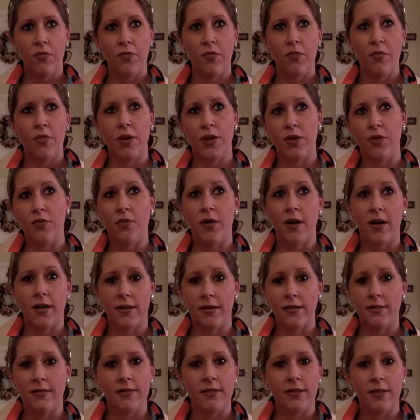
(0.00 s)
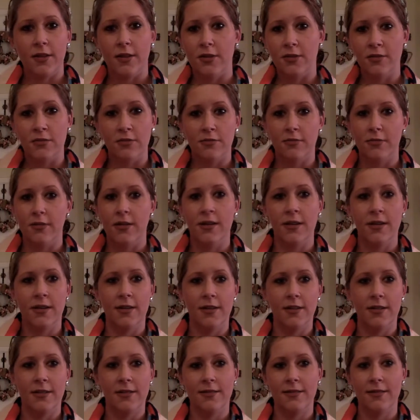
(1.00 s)
when you want it, you
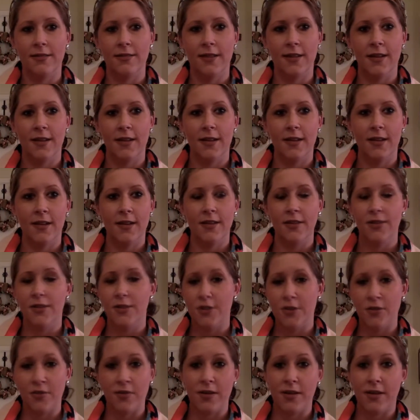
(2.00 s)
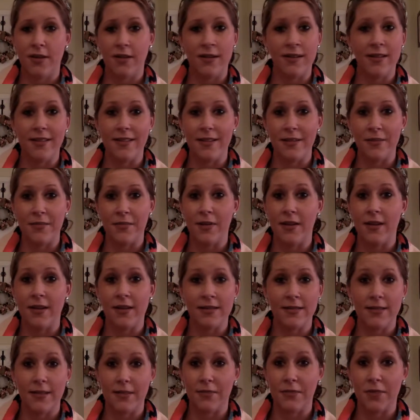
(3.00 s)
don't want to hear anything but
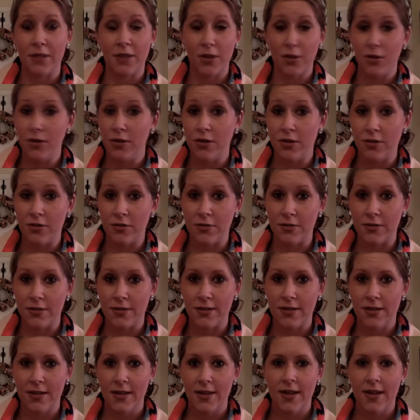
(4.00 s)
accept the good news,